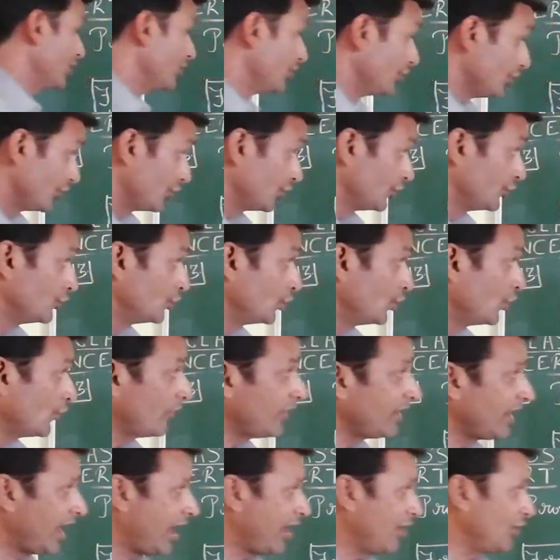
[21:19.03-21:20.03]
you will
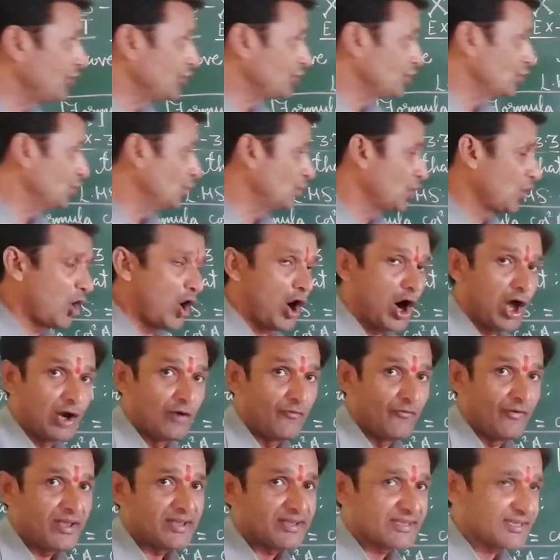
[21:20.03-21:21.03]
have to
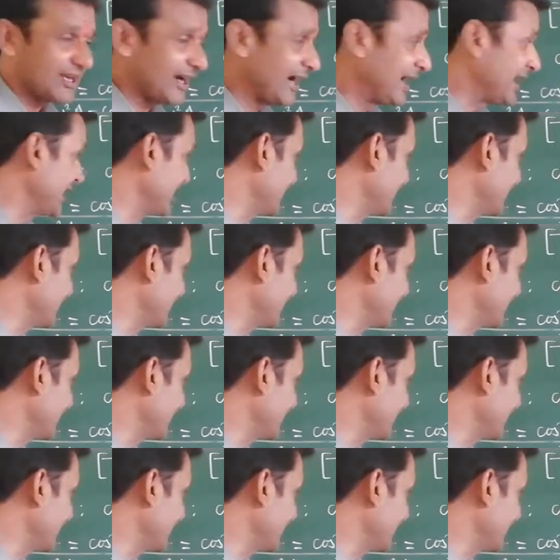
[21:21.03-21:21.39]
always write